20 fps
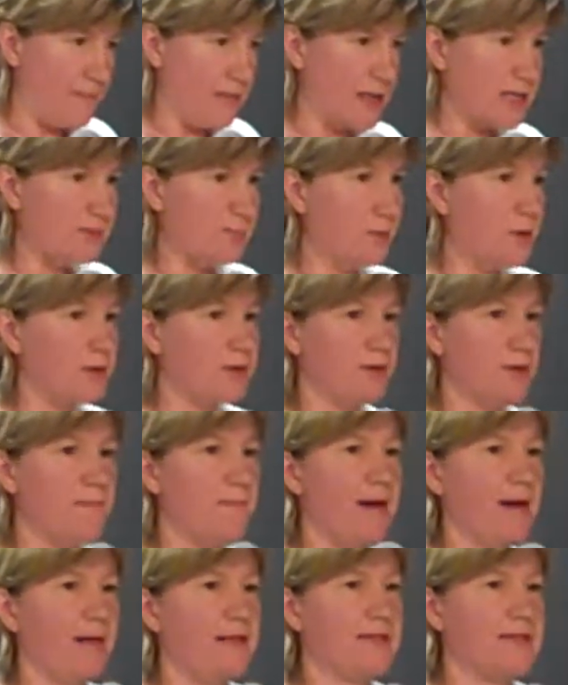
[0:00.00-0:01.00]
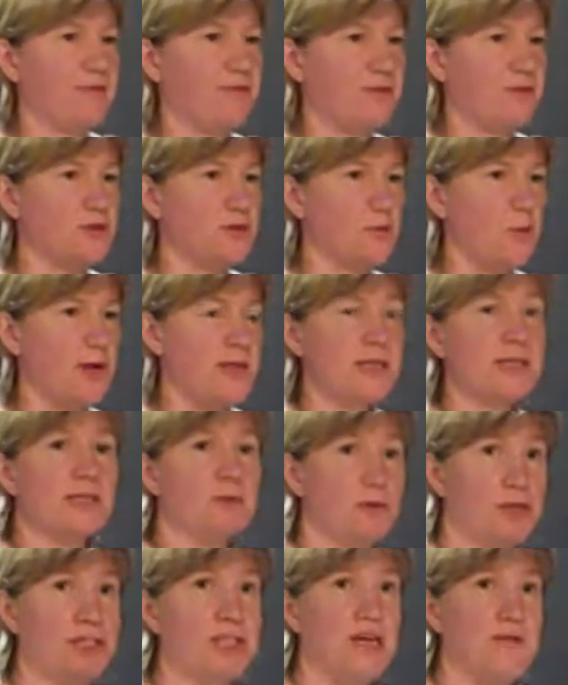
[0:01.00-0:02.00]
I suppose there are many different ways
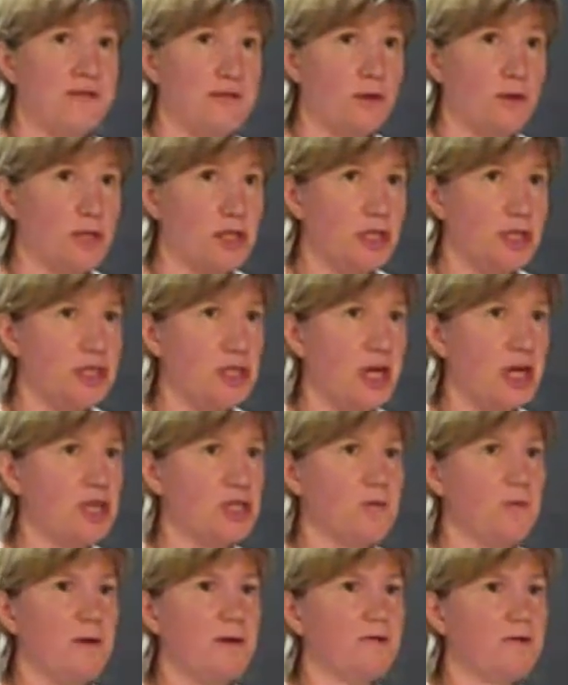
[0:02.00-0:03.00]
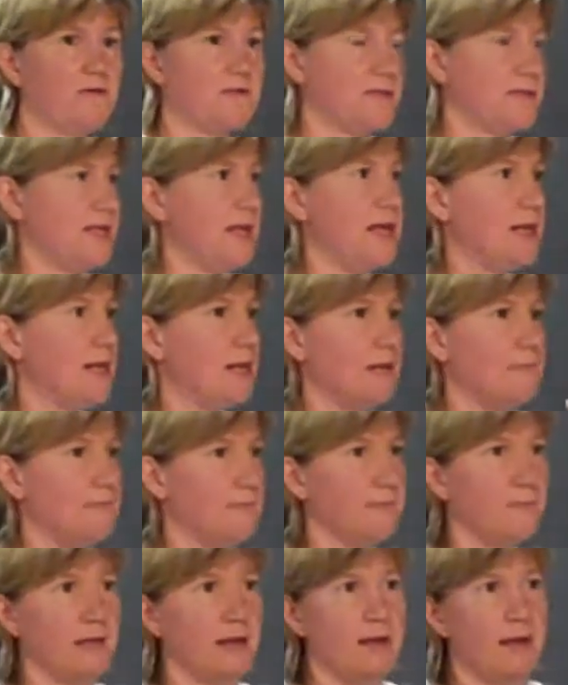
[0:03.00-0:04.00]
to achieve social change. We've seen
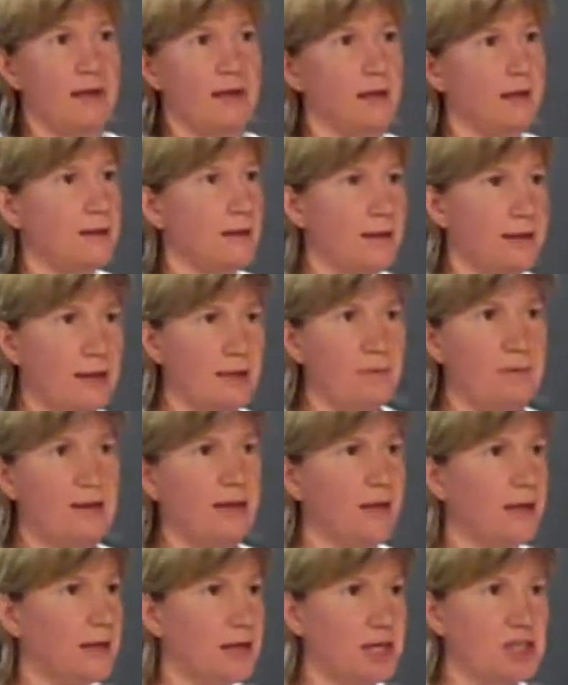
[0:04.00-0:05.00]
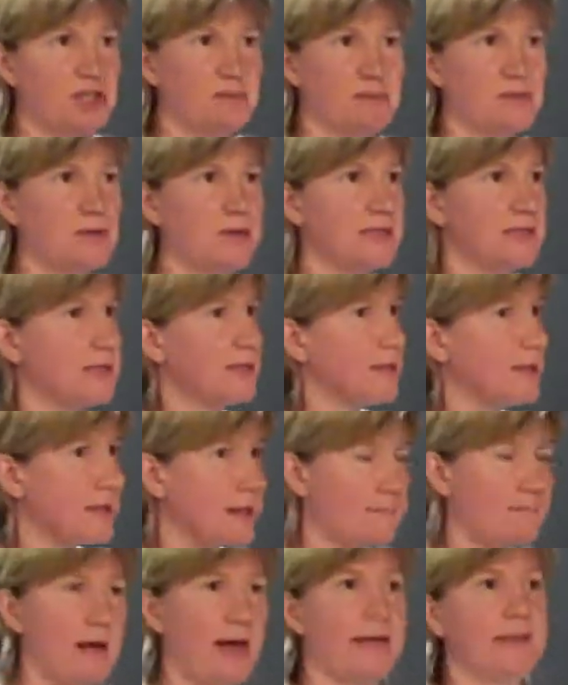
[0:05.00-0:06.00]
in Libya and Egypt recently
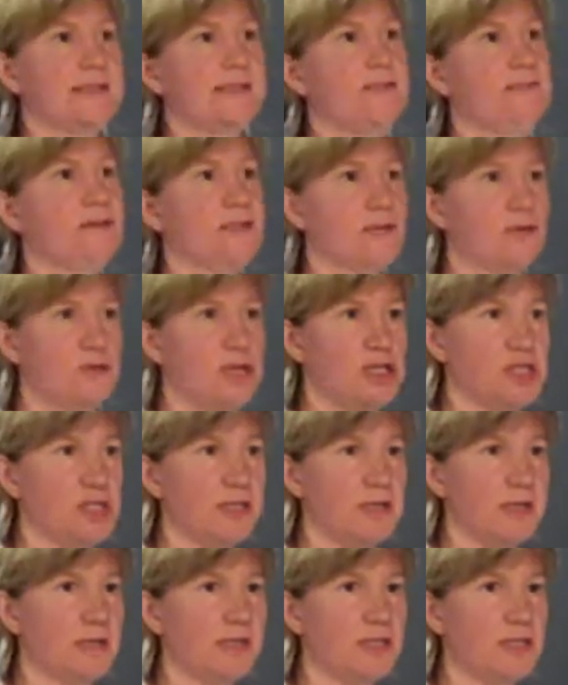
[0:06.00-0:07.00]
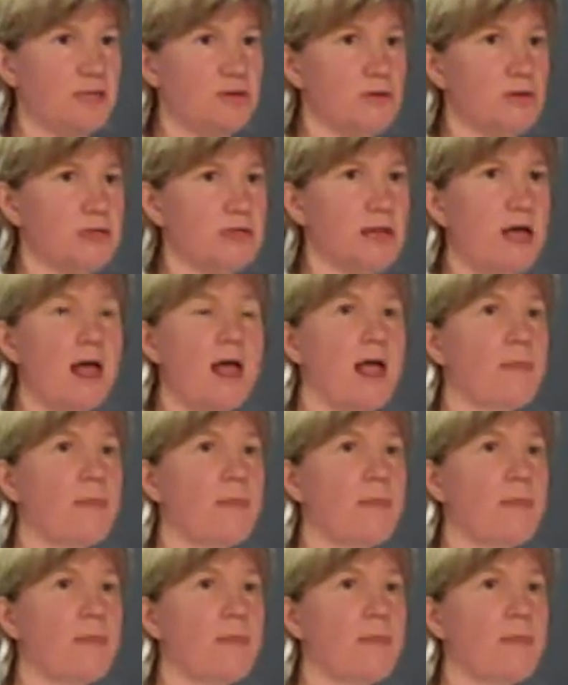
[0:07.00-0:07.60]
the mass demonstrations on the street.